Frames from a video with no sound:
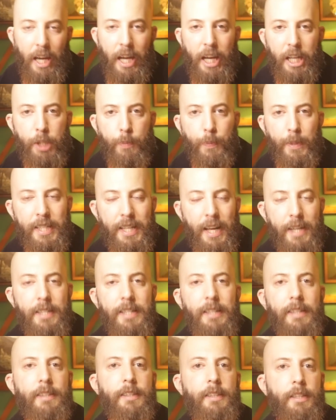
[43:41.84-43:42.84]
It's
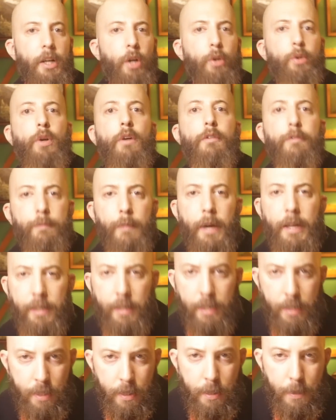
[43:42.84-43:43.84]
precisely the goat of
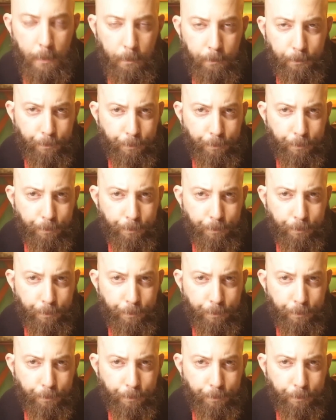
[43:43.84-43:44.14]
Mendes